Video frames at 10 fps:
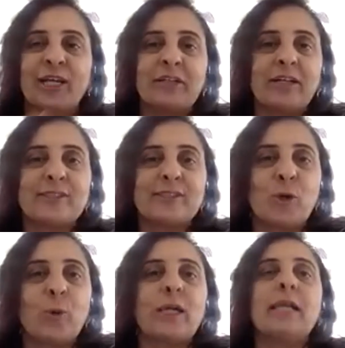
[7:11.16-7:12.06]
that's
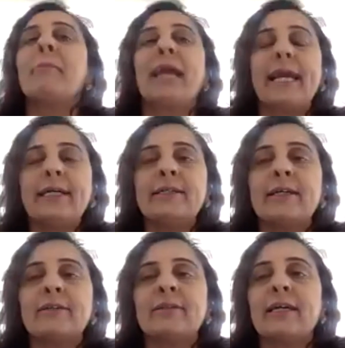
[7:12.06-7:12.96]
locally made.
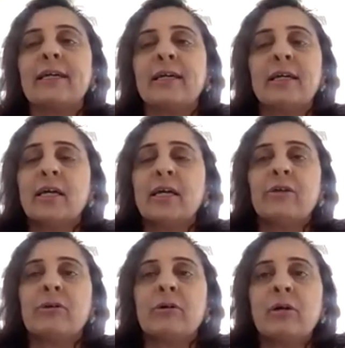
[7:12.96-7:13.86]
And they, you
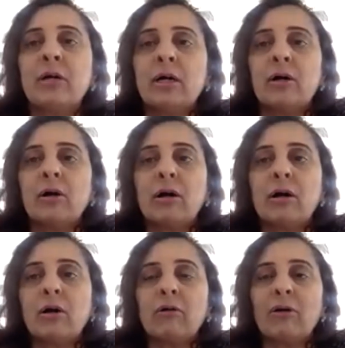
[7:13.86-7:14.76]
know,
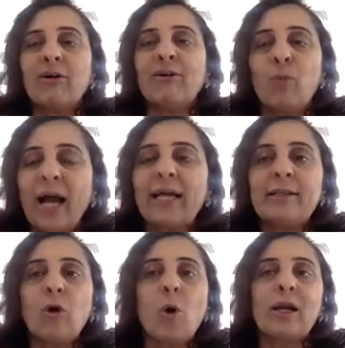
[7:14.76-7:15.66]
while the
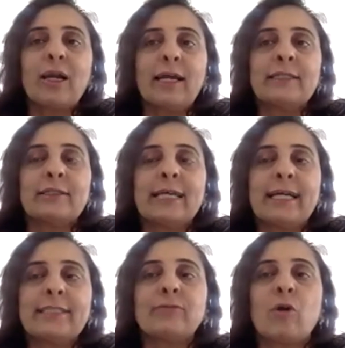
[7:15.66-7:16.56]
online
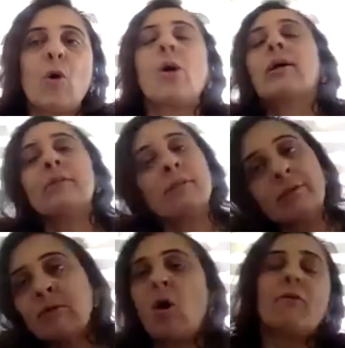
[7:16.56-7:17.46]
attacks were on,
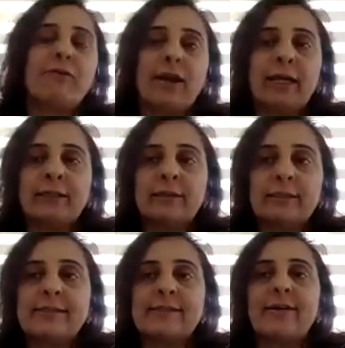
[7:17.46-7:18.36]
offline
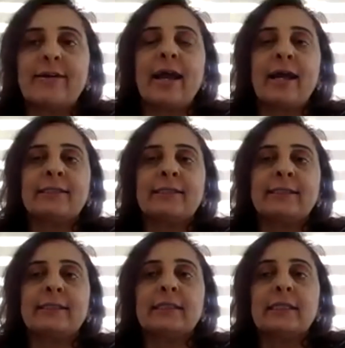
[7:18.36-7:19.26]
these
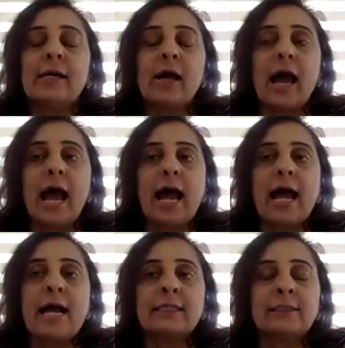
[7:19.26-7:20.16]
threats
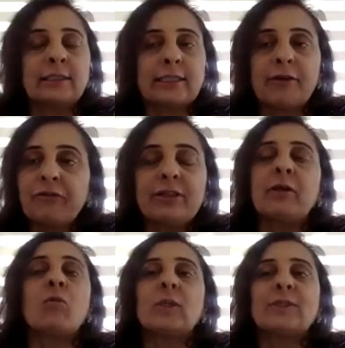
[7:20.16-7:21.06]
and
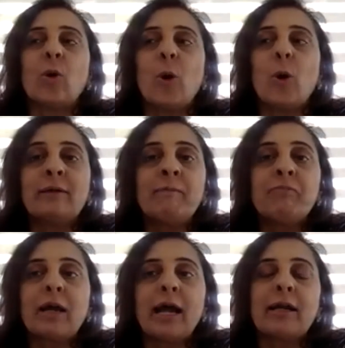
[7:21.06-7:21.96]
everything was on.
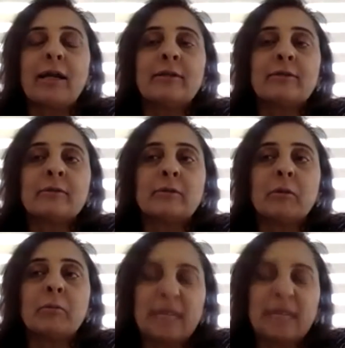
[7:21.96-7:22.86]
And
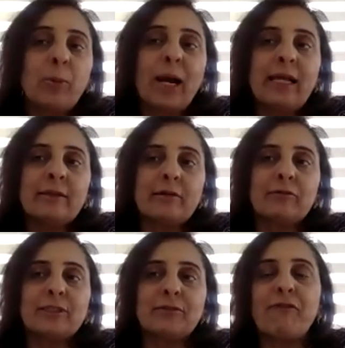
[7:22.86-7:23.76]
meanwhile, there
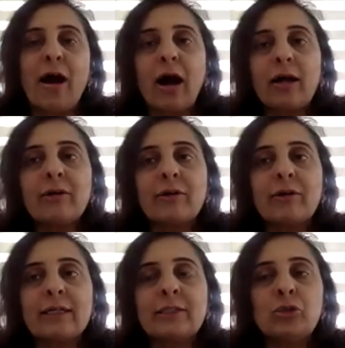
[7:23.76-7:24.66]
was a fire
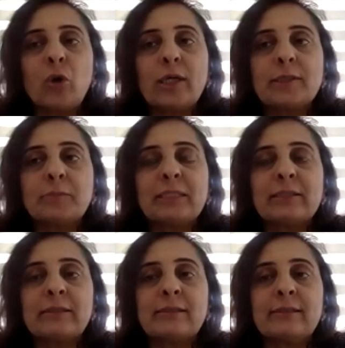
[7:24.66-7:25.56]
at two
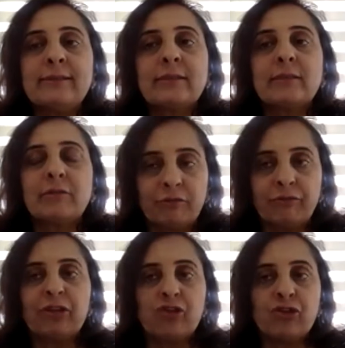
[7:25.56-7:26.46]
hospitals
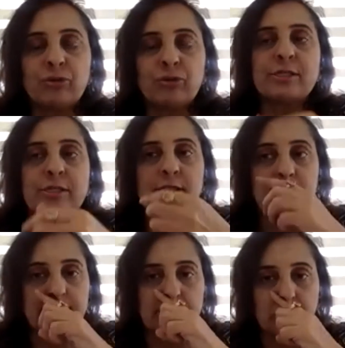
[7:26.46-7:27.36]
which used this